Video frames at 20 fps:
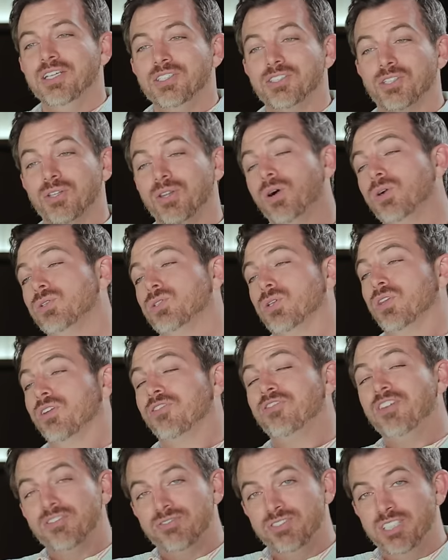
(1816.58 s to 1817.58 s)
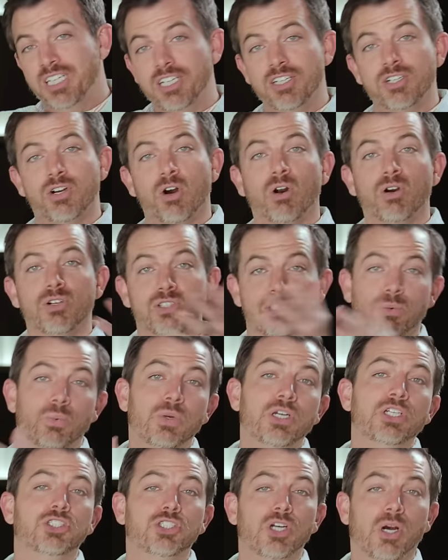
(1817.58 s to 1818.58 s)
So those are the 15 cars that
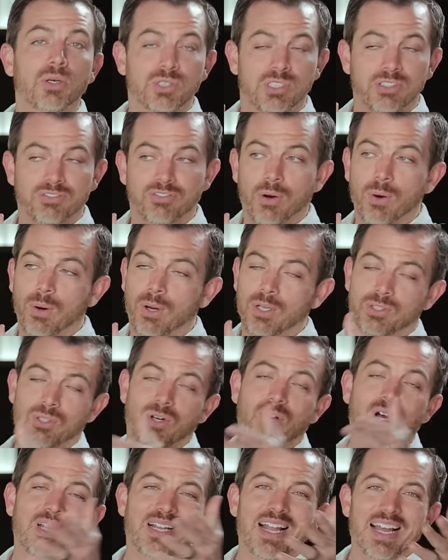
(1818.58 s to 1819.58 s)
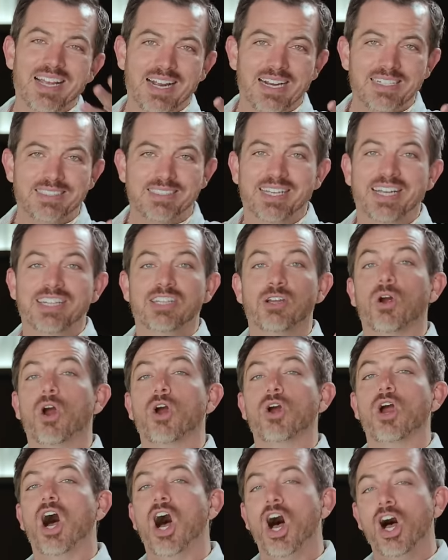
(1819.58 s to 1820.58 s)
we chose to focus on. Like I said, there
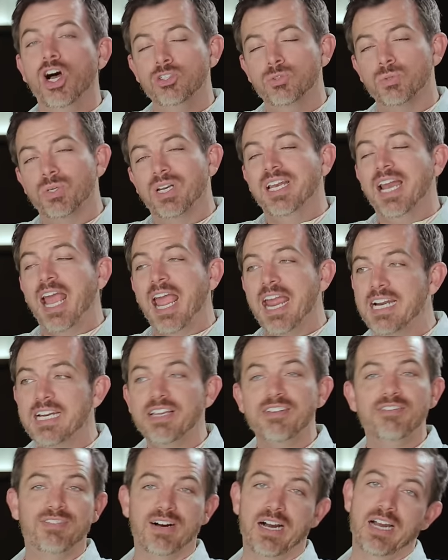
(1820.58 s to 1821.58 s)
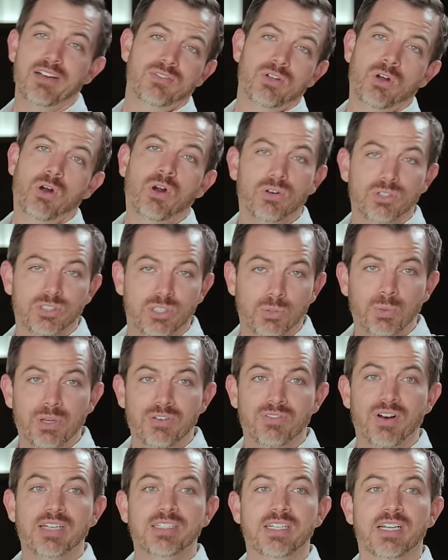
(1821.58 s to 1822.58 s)
are 185 cars that
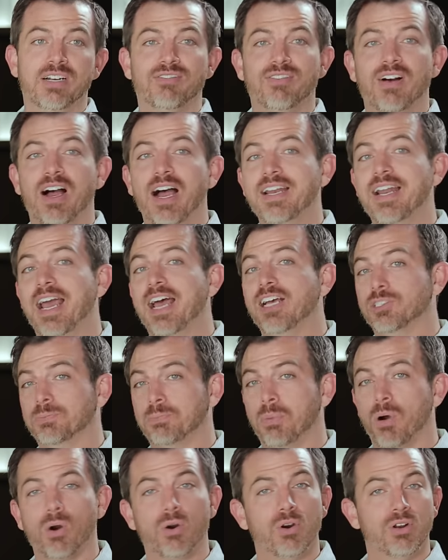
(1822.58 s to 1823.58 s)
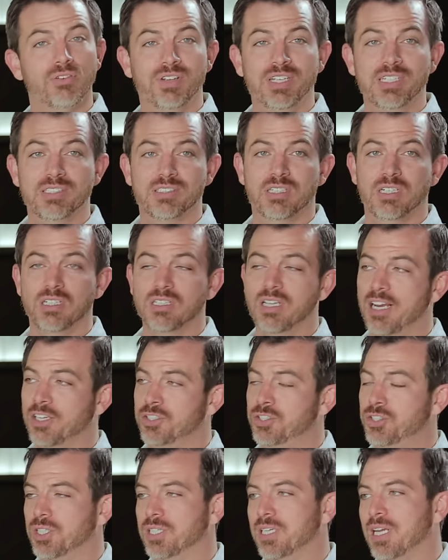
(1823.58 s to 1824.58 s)
we've identified as part of his
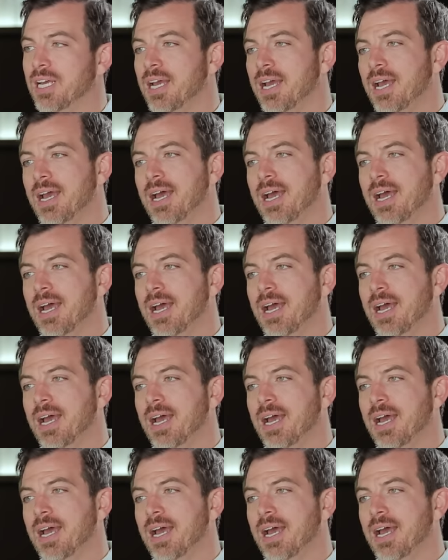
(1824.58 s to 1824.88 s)
collection.